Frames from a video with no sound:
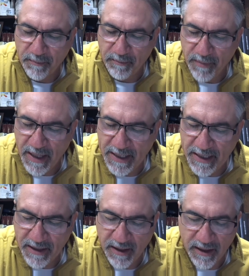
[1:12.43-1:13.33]

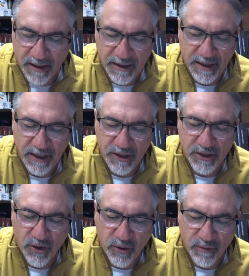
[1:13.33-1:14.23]
Mighty God,
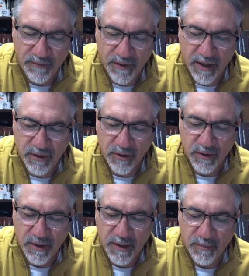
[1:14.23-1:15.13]
Eternal Father,
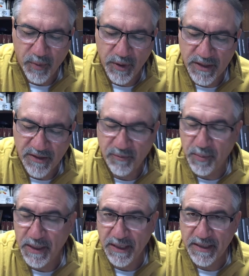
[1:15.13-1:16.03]
Prince of
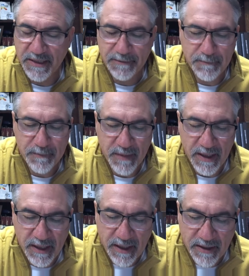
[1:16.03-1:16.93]
Peace.
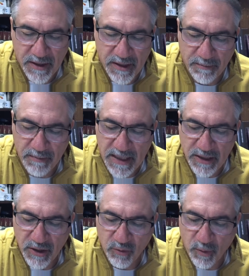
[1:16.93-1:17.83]
The
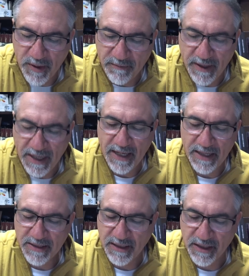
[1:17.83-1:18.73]
dominion will be
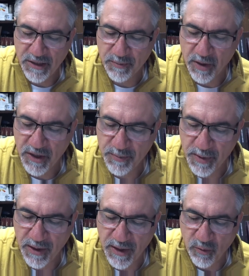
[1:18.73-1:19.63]
vast and its
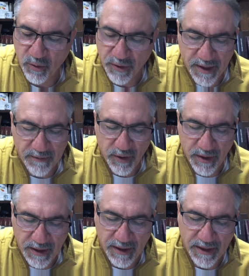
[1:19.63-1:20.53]
prosperity will never
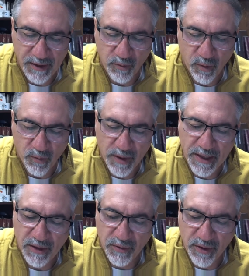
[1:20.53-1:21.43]
end. He will
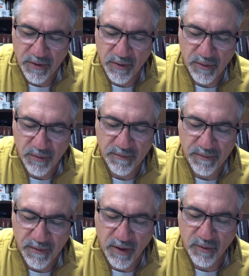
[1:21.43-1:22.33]
reign on the throne
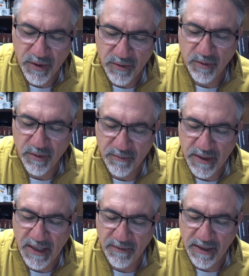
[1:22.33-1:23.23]
on the throne of
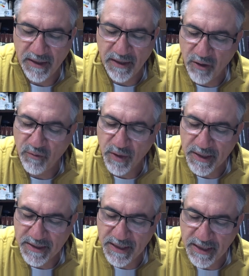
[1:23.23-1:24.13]
David and over
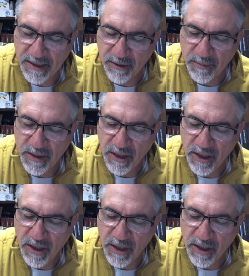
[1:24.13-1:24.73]
his kingdom